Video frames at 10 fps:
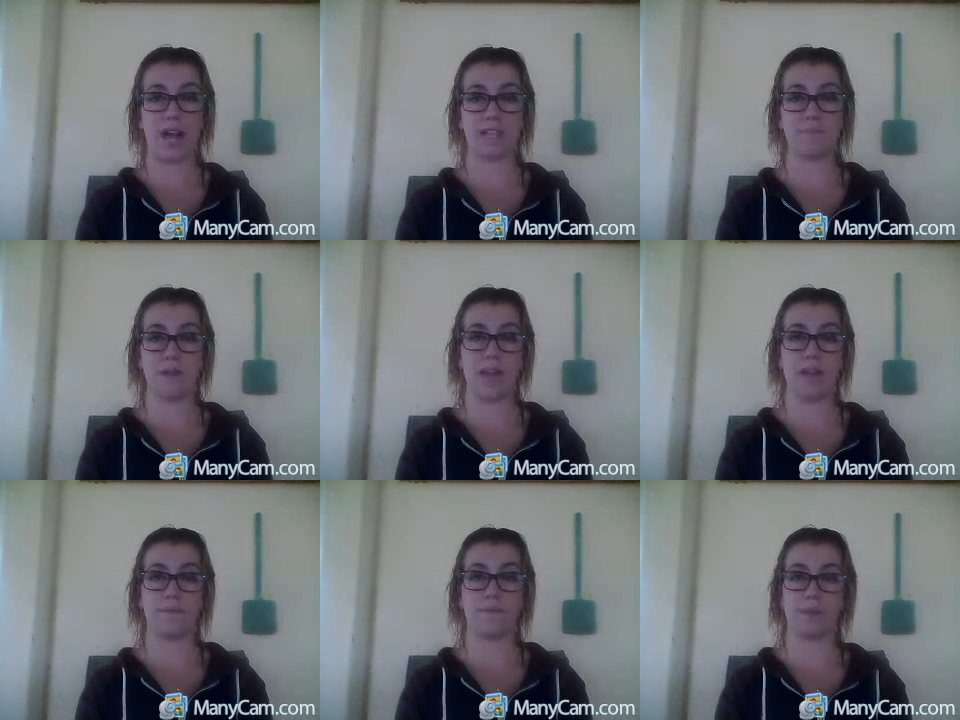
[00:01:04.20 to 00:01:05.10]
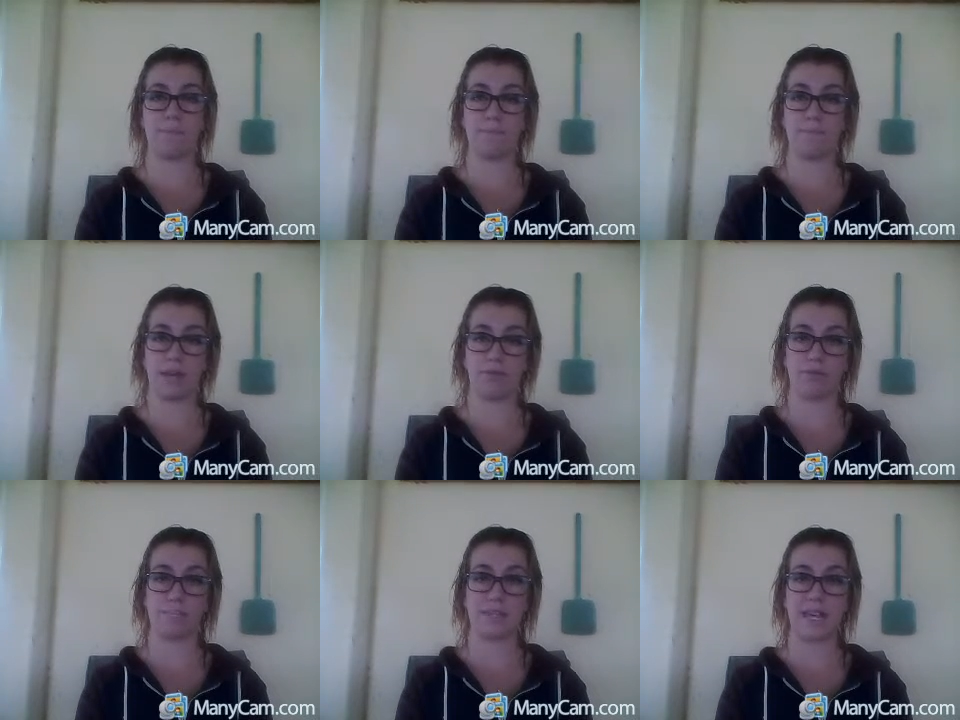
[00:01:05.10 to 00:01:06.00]
demand for the
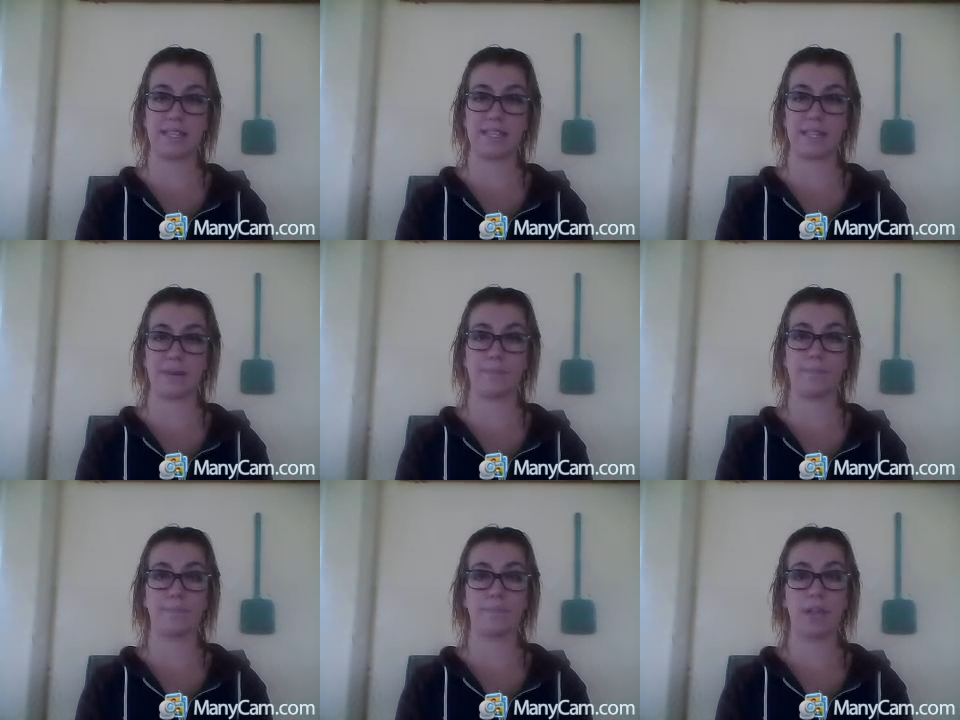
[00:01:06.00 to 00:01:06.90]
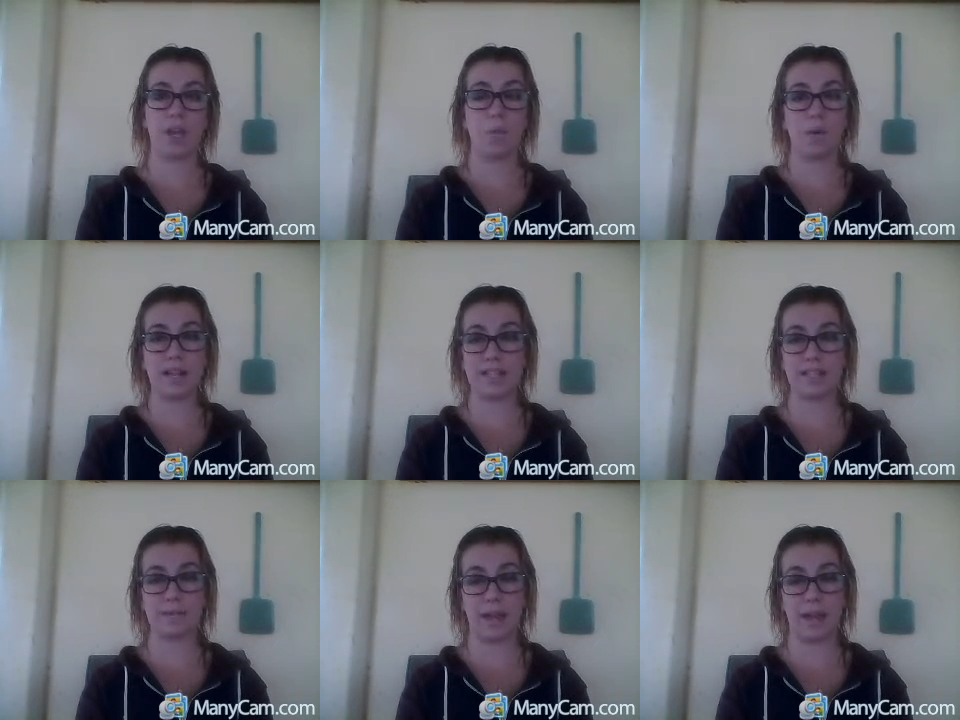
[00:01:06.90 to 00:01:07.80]
mineral potassium. What does
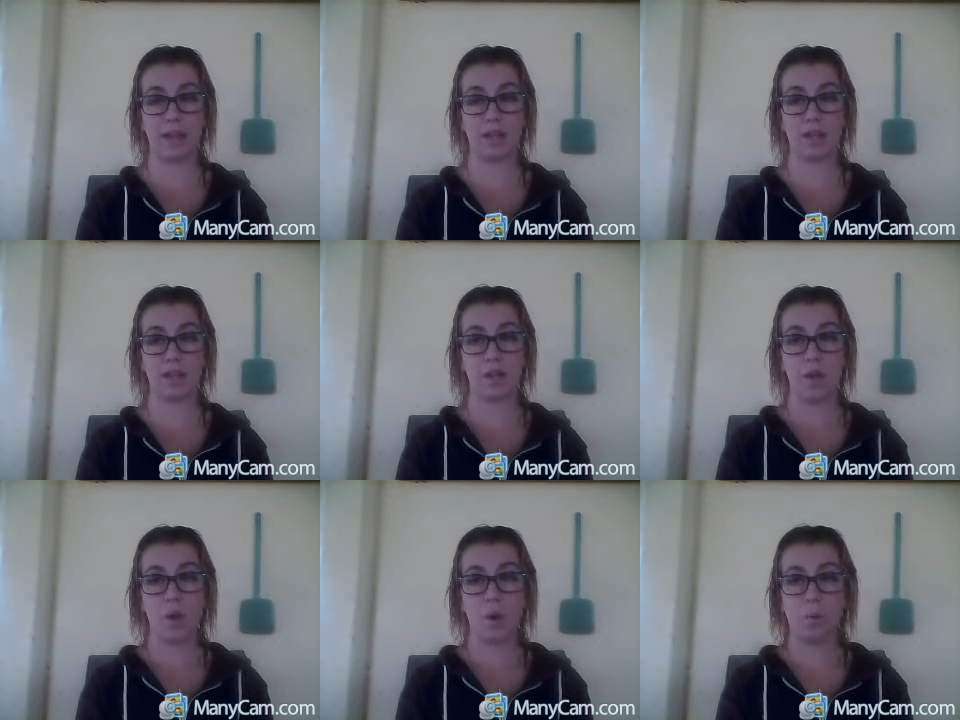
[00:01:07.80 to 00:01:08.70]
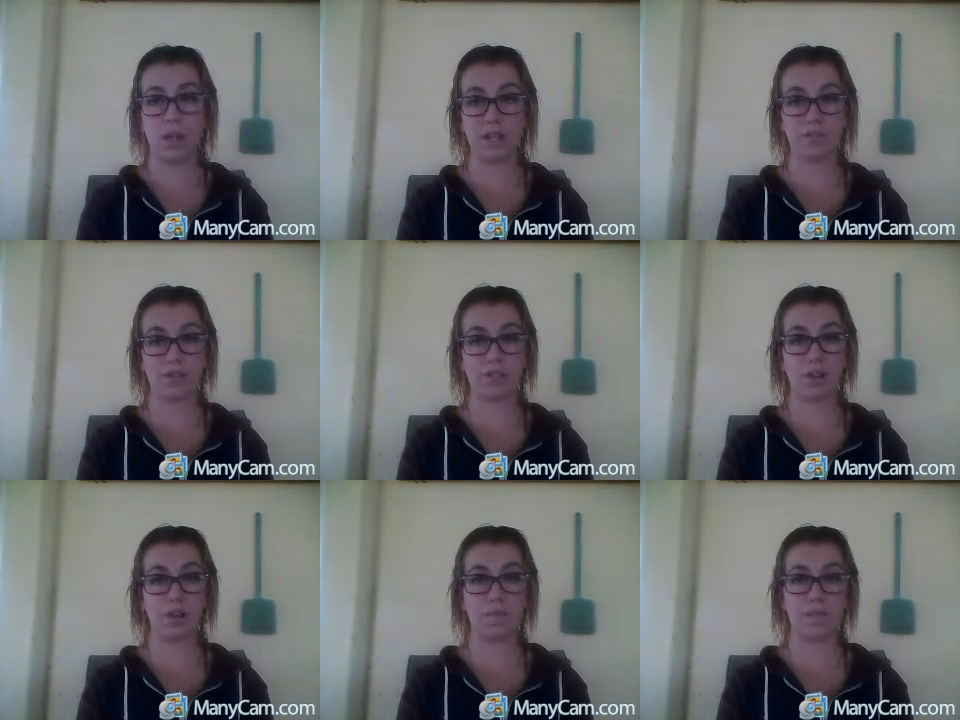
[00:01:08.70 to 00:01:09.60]
this mean? Well, as a
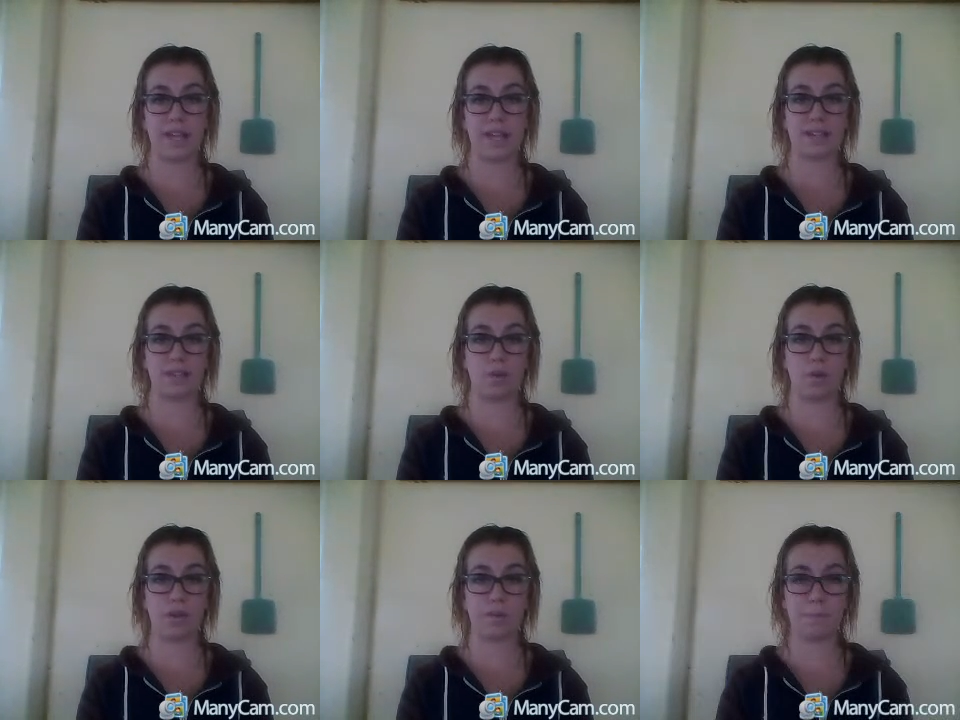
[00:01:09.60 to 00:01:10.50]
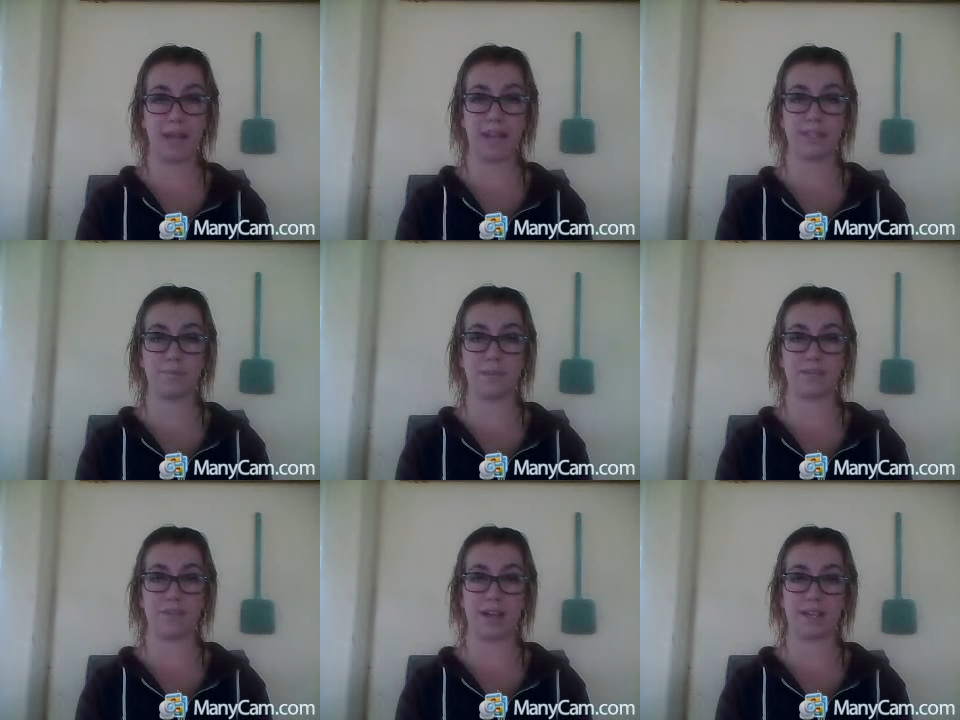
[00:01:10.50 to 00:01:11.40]
result of this, lawns planted with
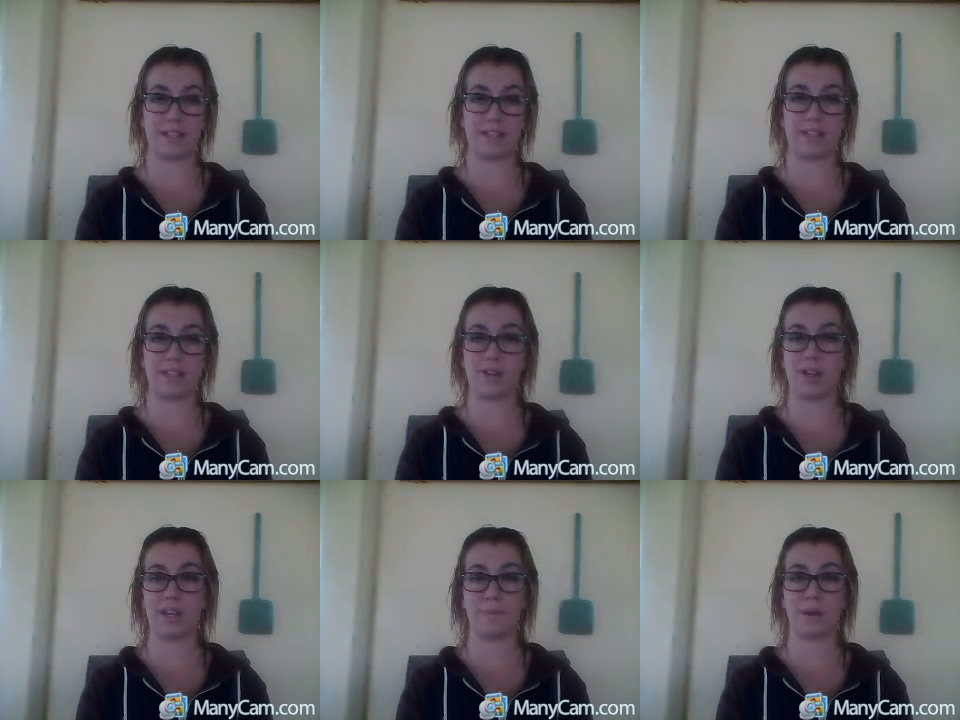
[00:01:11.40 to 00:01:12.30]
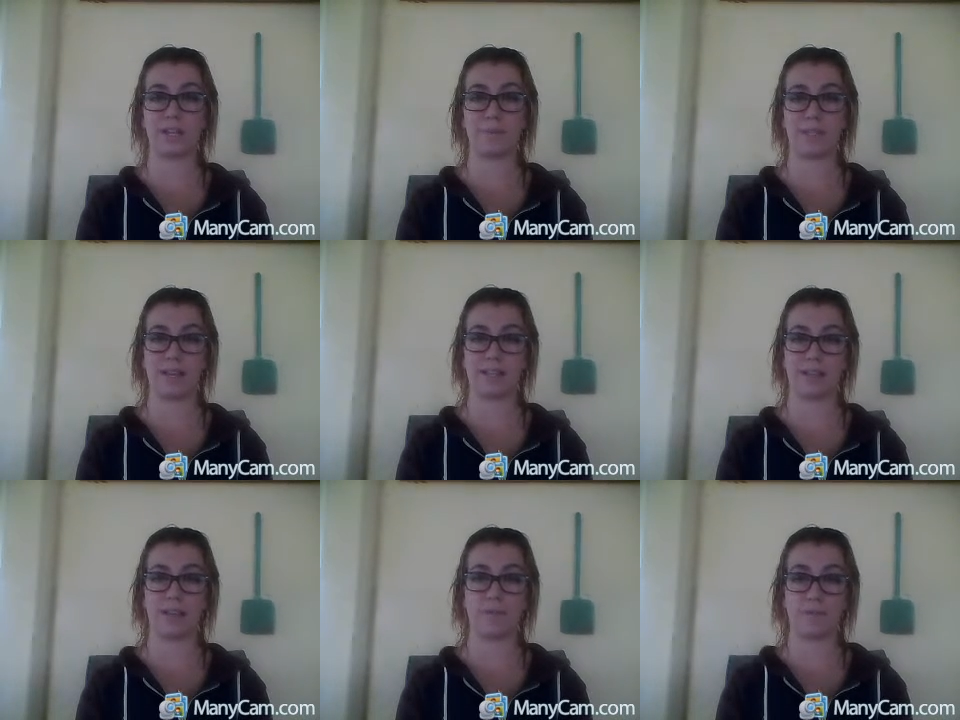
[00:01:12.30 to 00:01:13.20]
grasses that don't need much
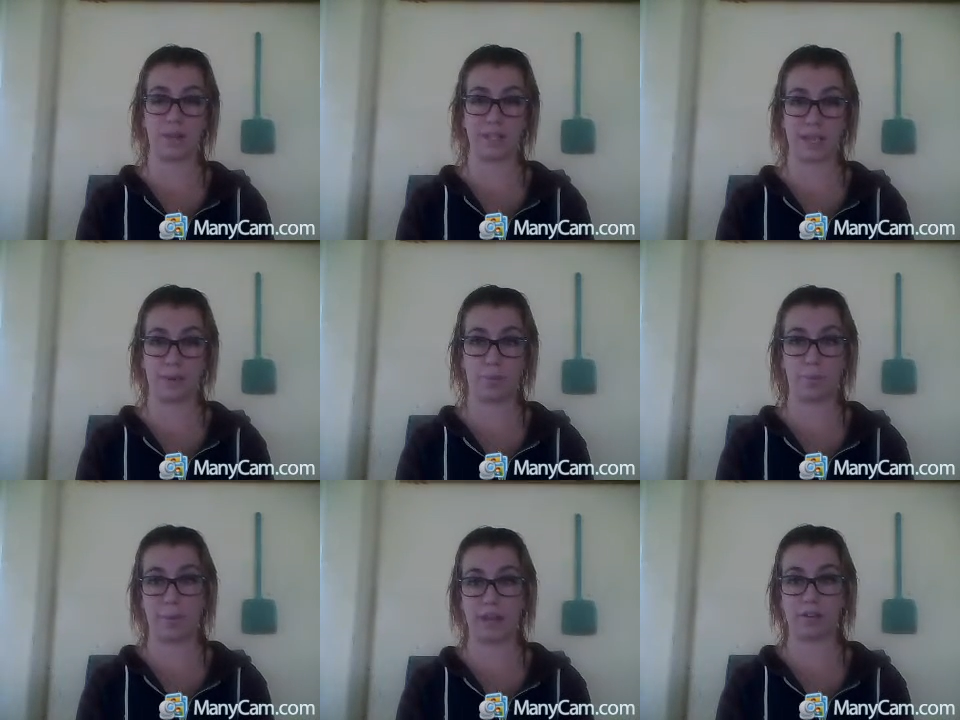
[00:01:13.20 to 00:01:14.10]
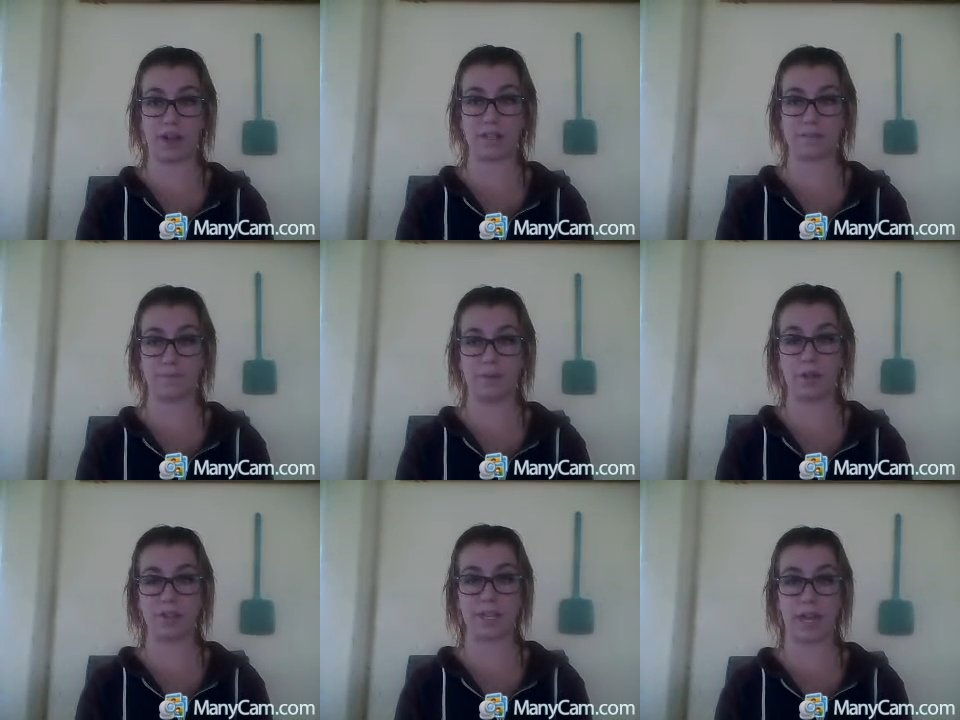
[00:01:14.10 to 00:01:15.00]
potassium, for example bentgrass and
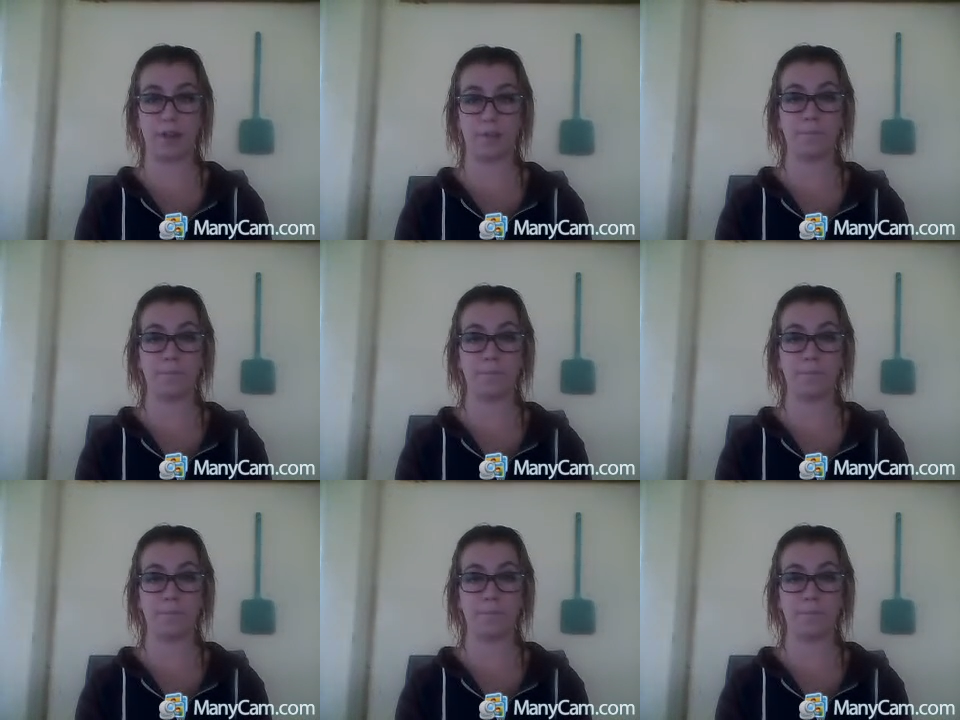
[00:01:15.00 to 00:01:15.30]
foxtail,